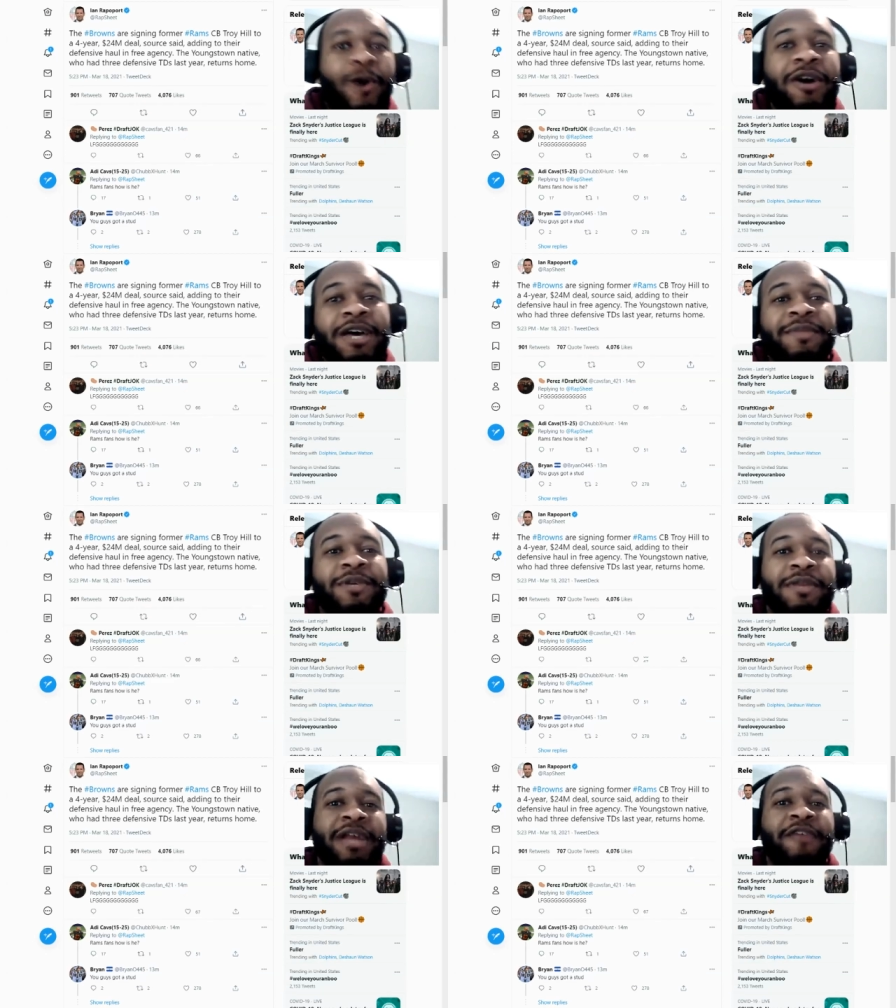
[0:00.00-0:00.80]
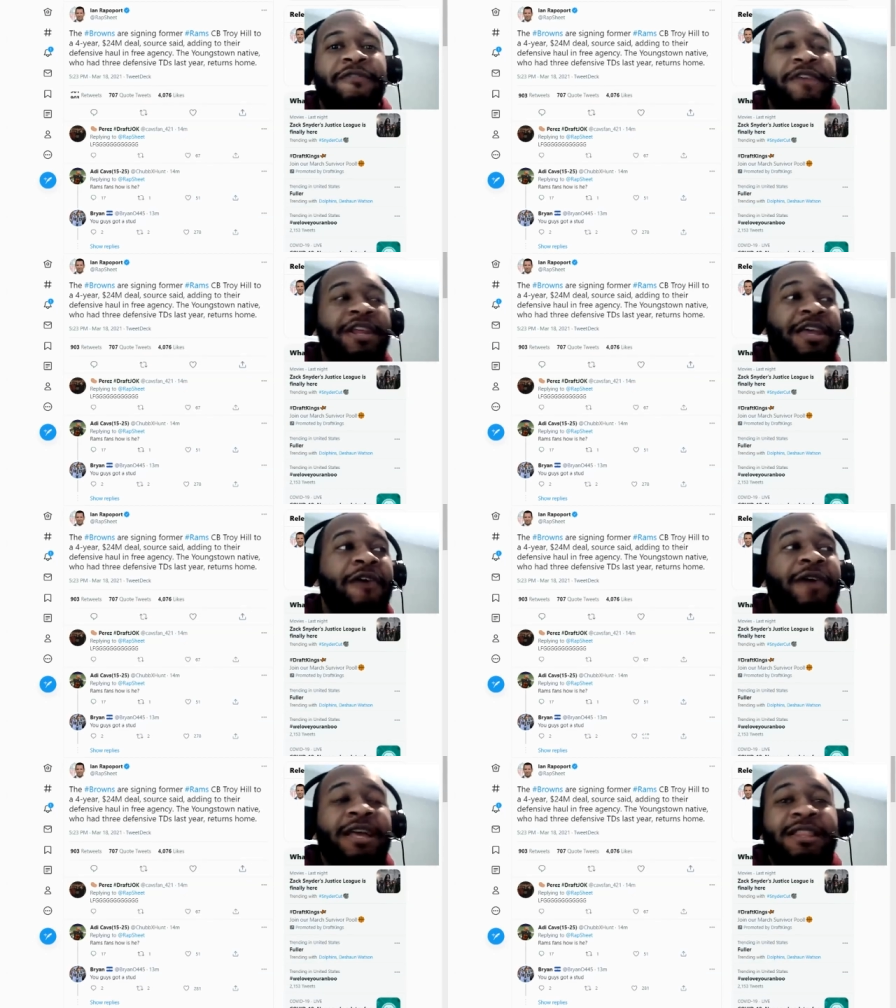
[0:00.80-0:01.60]
Welcome to another
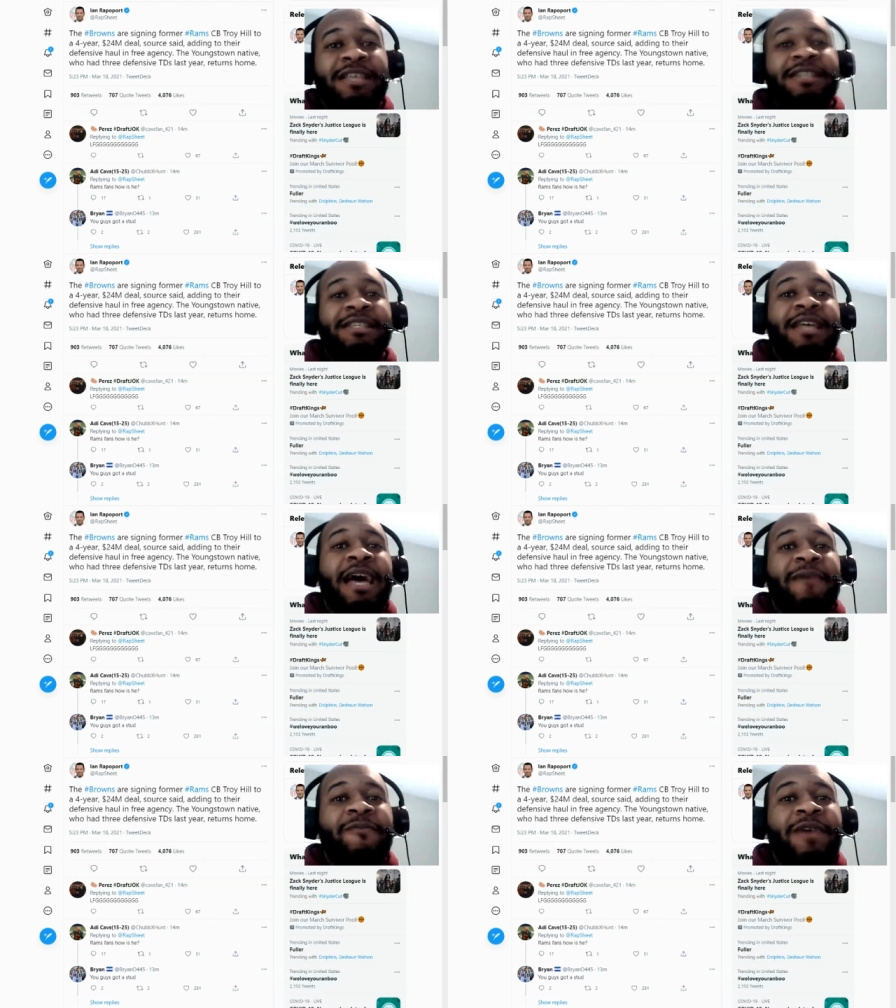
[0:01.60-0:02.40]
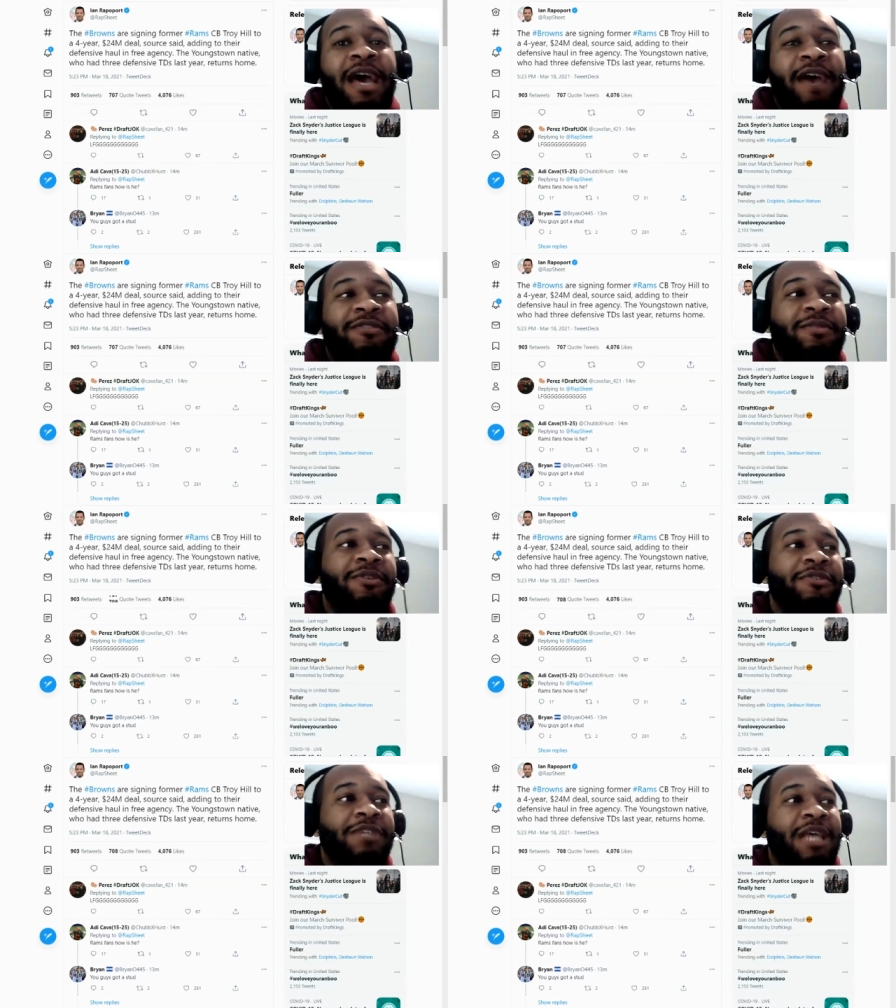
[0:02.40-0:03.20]
video, and this time we have
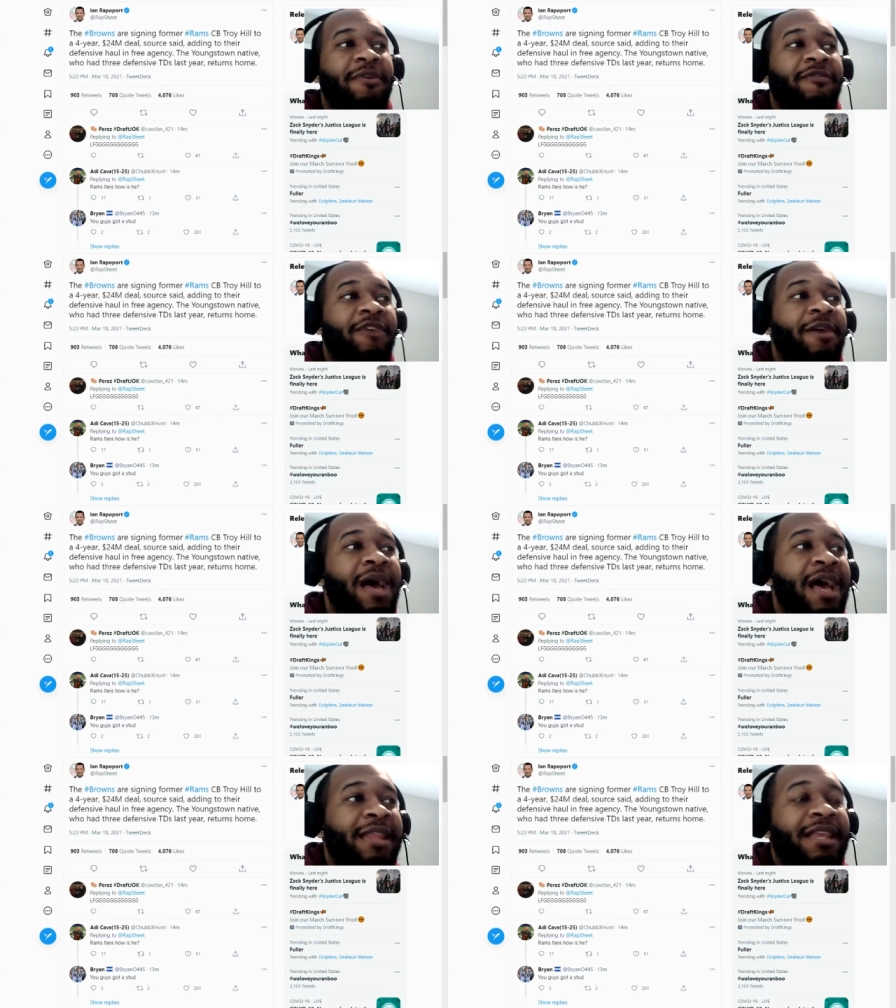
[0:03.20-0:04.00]
some news coming from